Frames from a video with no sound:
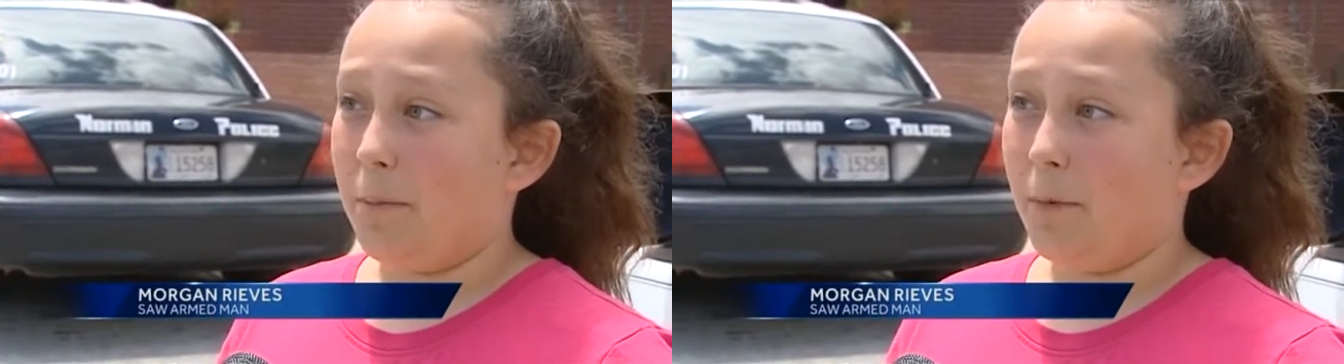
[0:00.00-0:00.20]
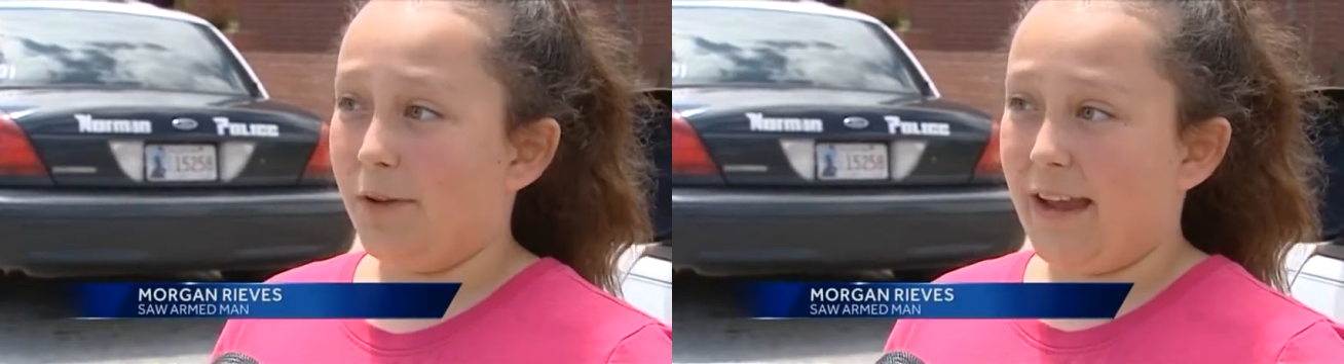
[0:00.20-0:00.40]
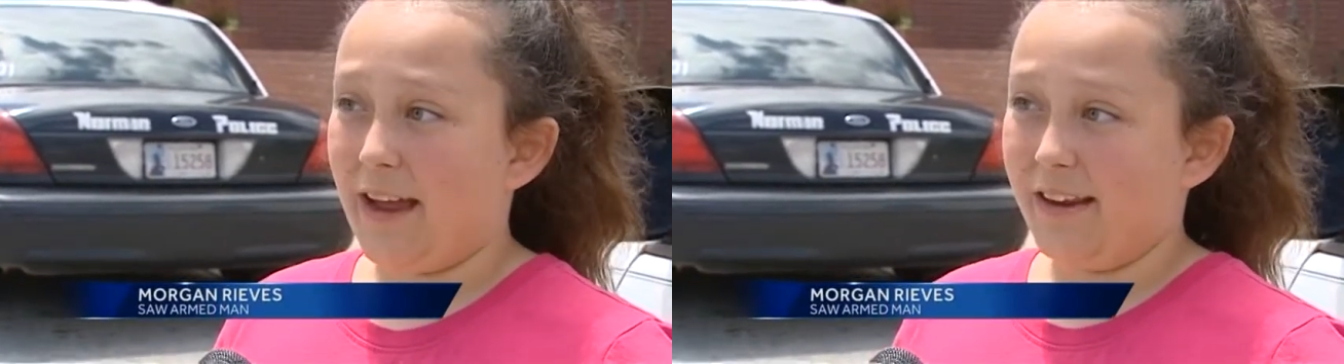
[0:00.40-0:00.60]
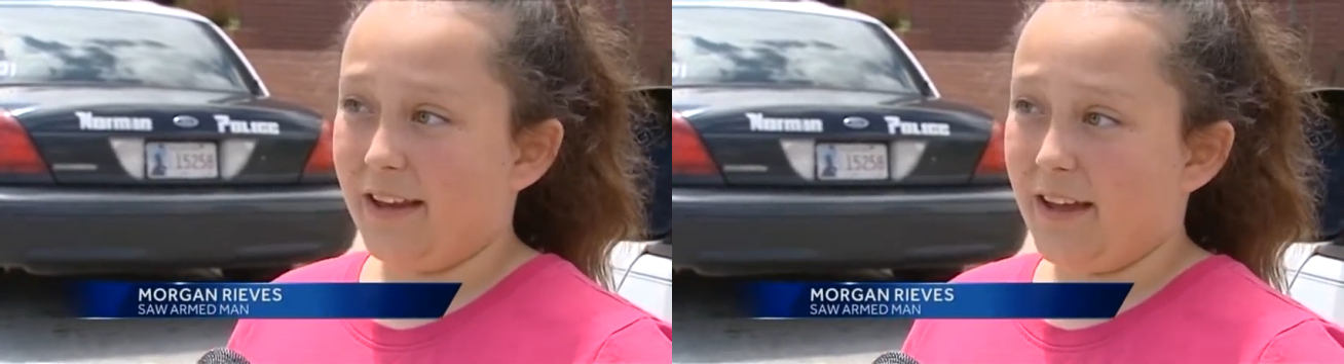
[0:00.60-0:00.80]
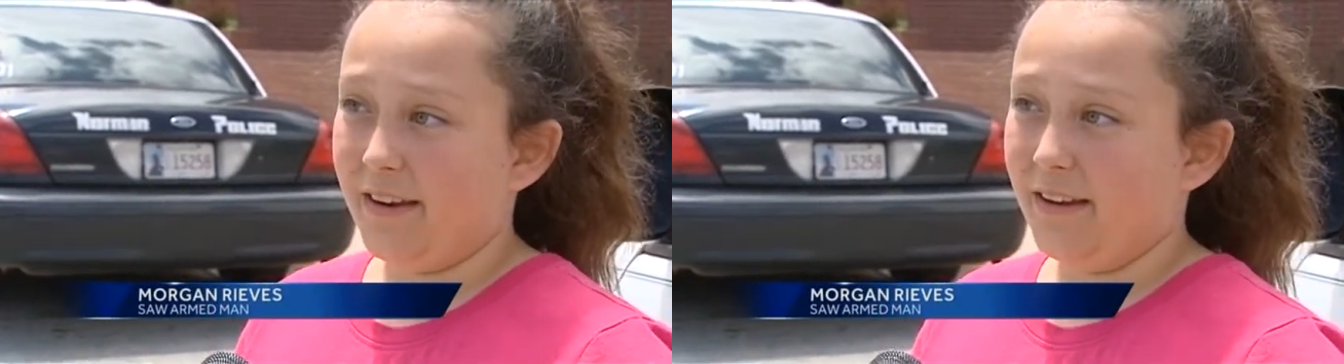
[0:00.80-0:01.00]
he pulled out
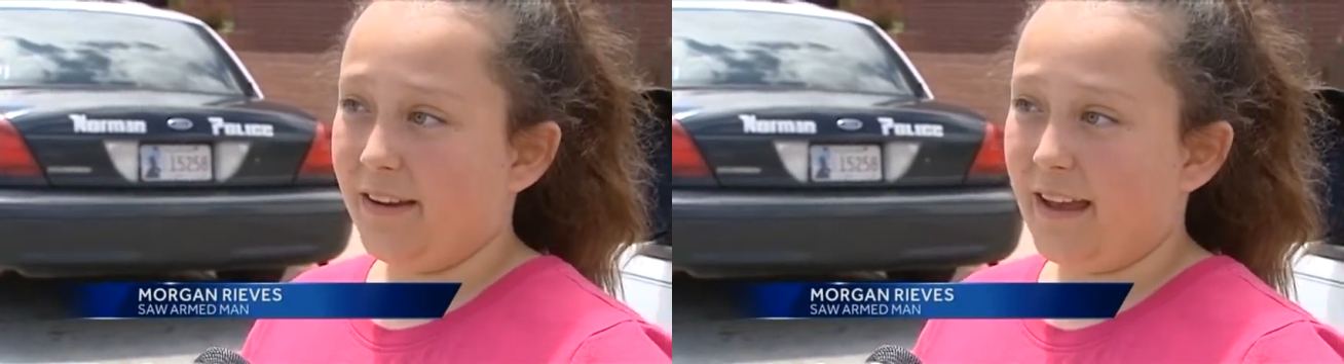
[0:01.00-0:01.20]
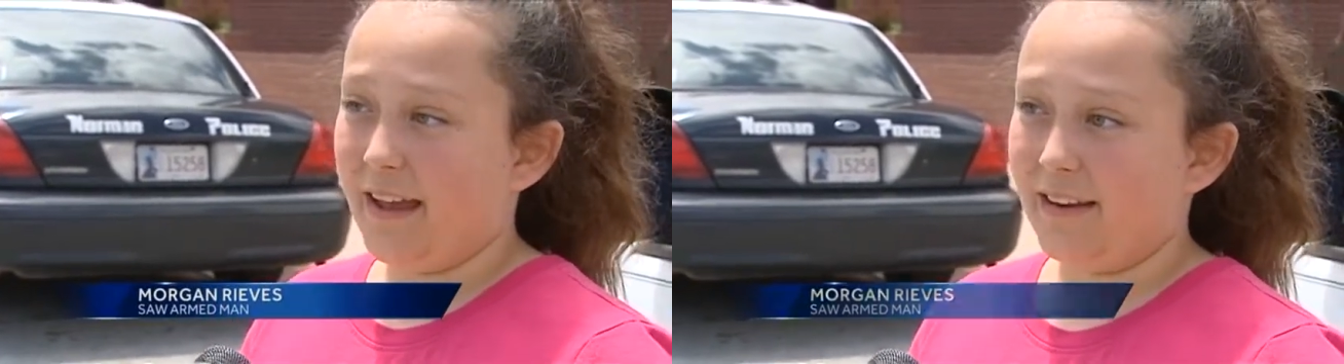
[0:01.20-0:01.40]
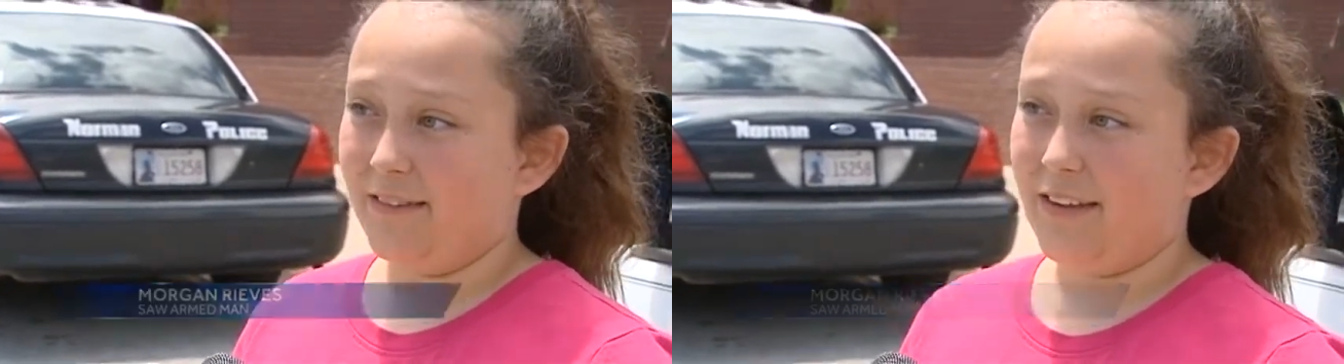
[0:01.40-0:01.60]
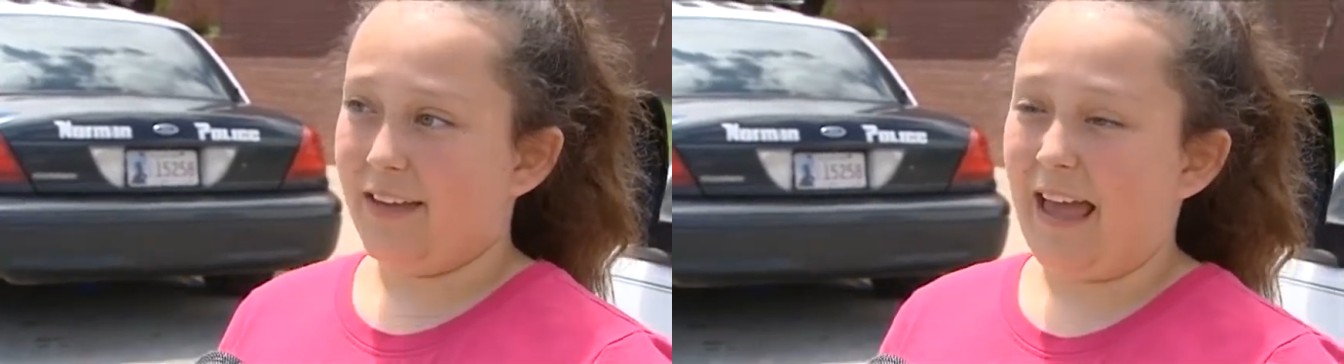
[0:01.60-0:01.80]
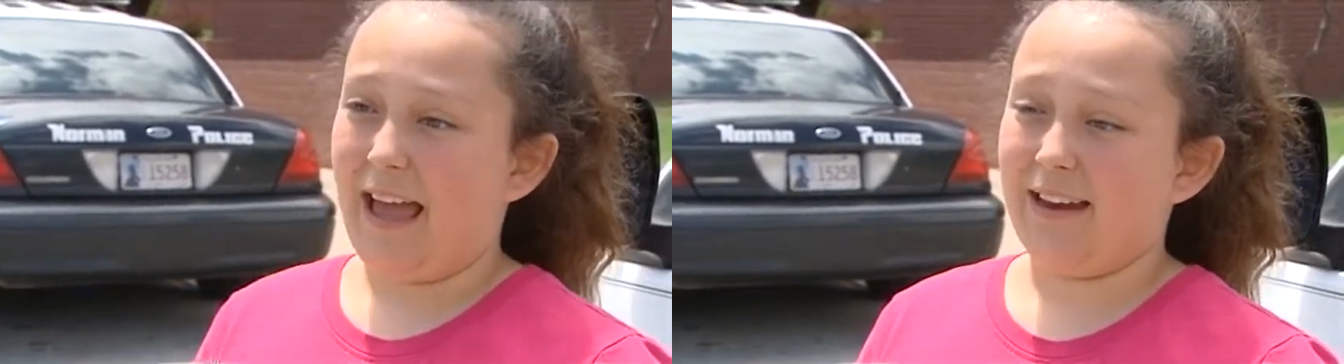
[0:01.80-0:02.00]
a gun out of
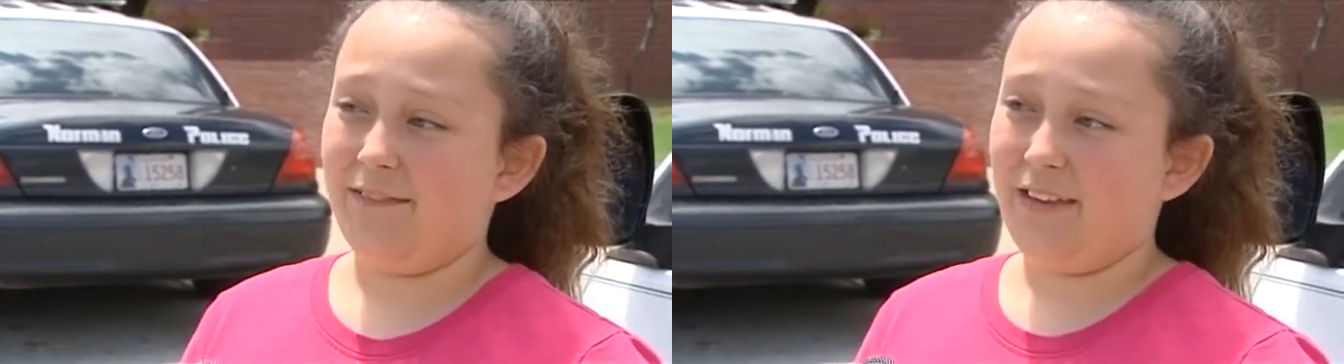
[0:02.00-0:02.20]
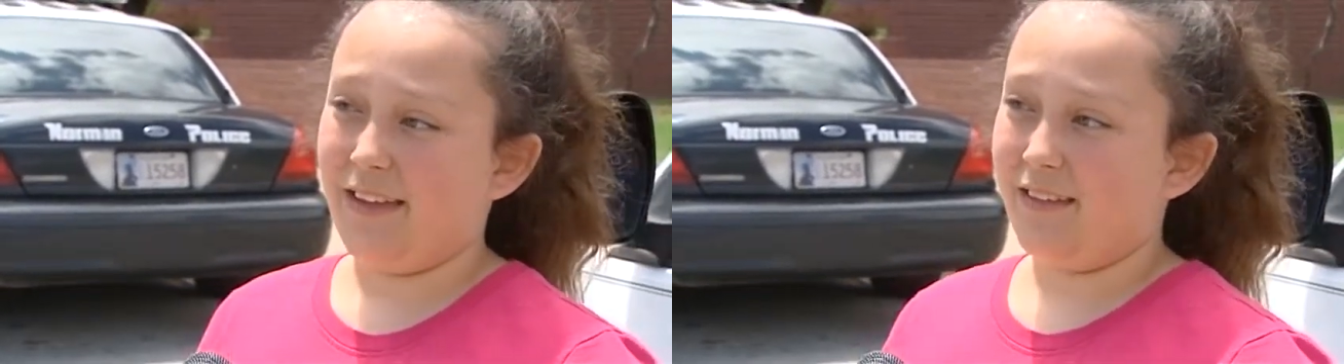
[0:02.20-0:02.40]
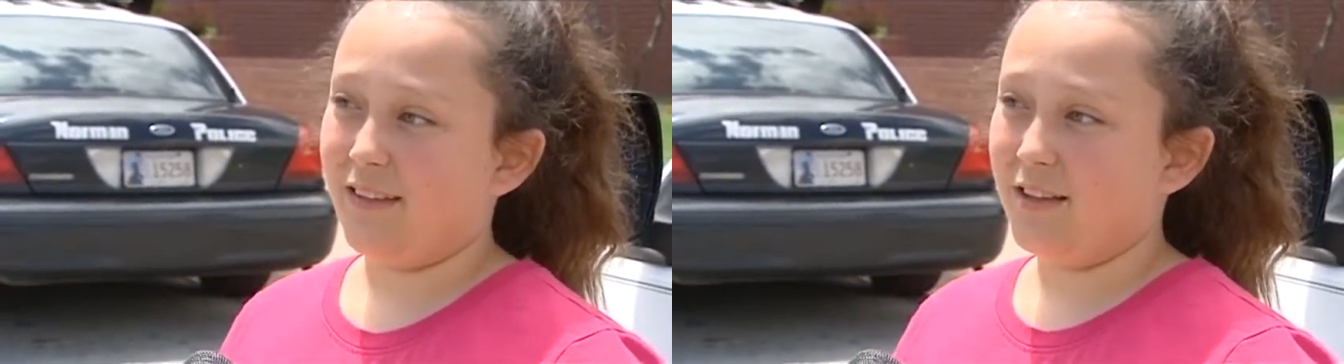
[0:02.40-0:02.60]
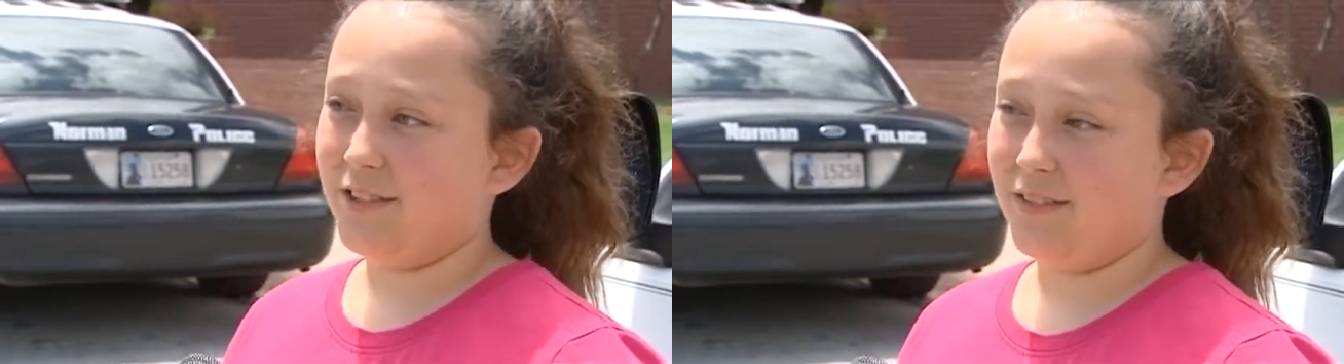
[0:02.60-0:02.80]
his, out of his